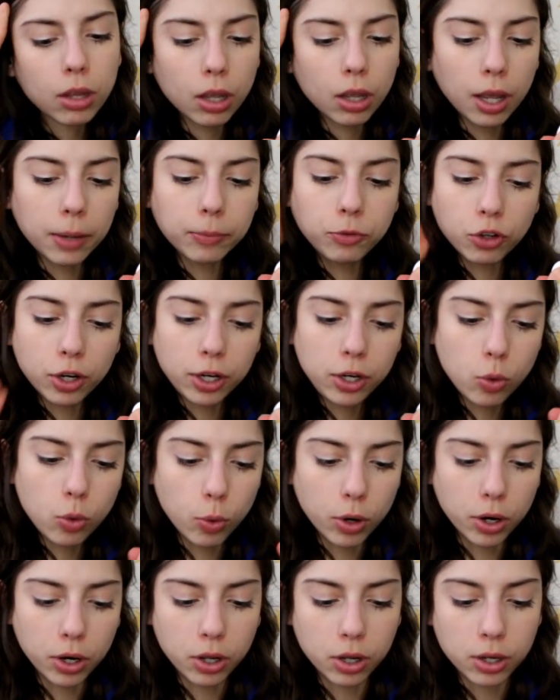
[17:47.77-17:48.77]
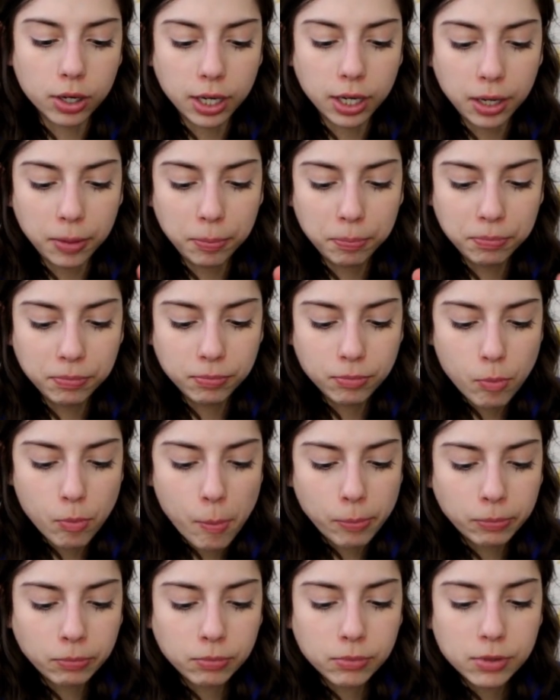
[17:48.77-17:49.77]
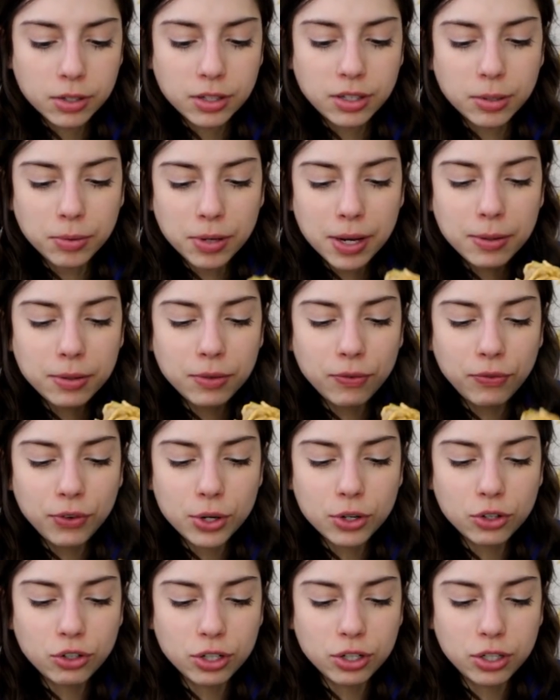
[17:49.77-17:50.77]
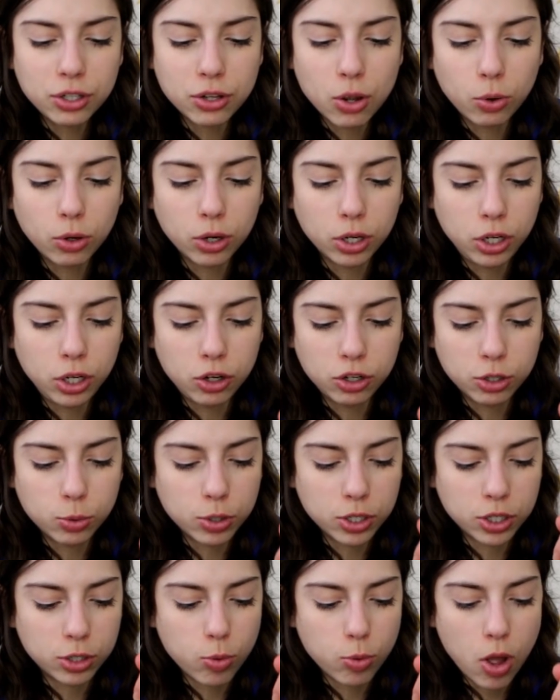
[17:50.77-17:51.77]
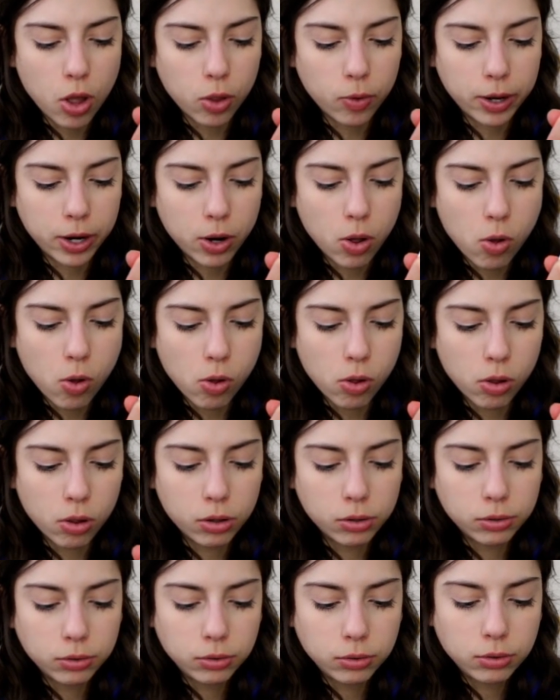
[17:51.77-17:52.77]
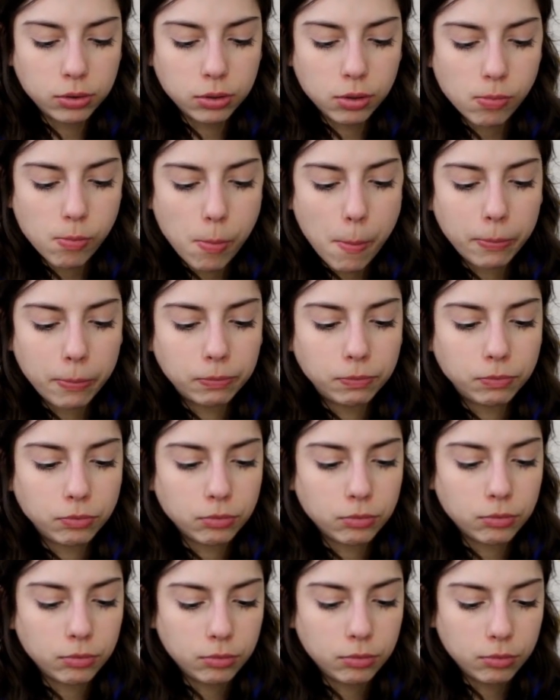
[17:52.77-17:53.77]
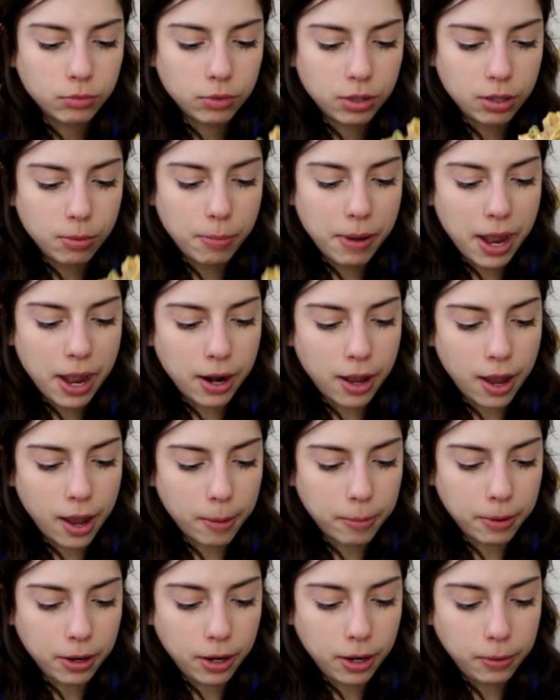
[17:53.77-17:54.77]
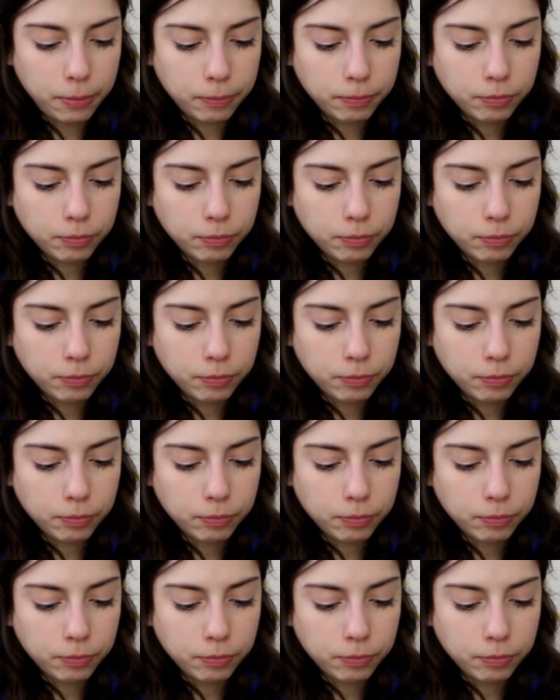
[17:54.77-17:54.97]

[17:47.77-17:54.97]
I'm trying to work on it. Sometimes food is just so good you just want to swallow it whole. It's a bad habit.